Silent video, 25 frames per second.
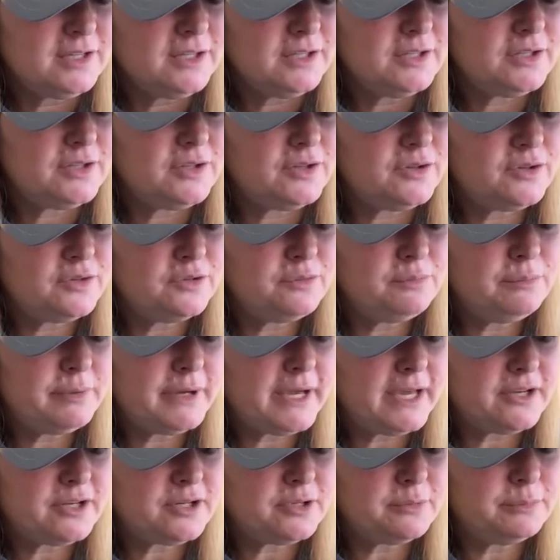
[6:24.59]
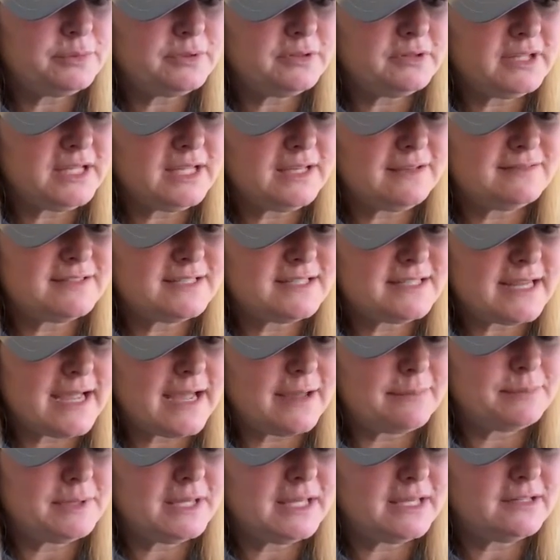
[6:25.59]
You'd better believe
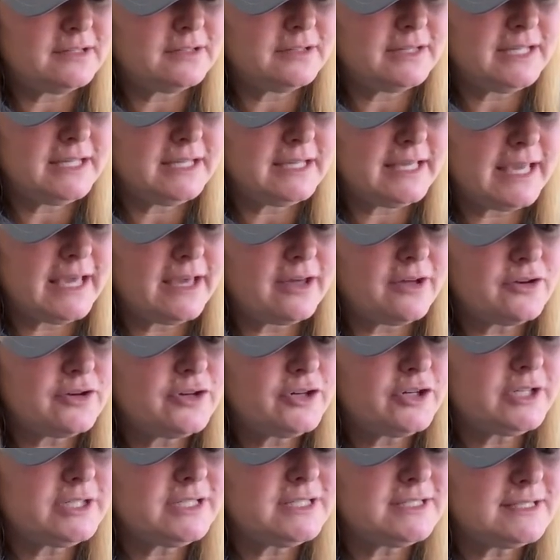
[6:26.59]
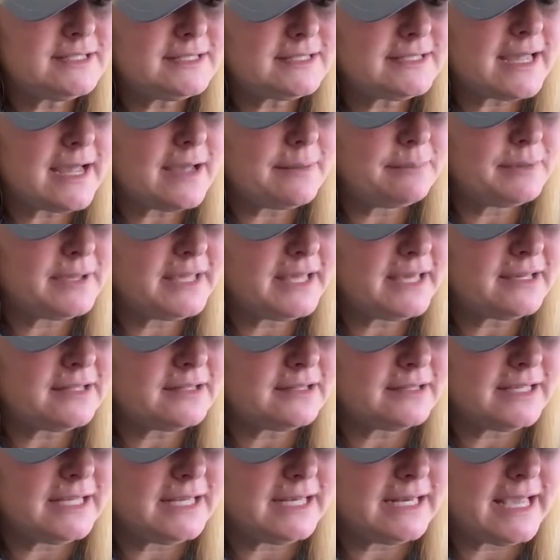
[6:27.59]
Stop Giggling Gail couldn't stop
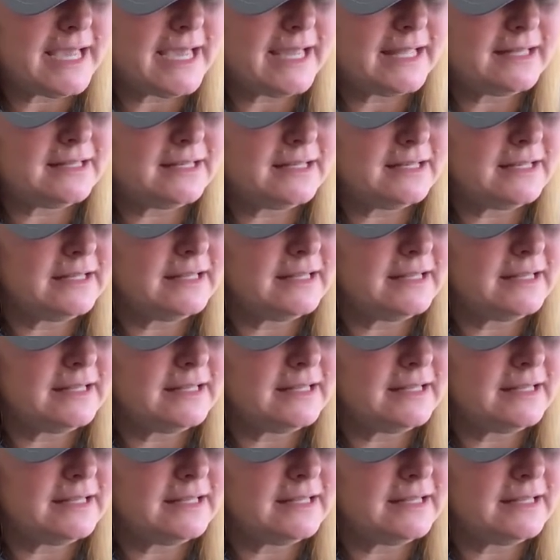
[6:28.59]
giggling at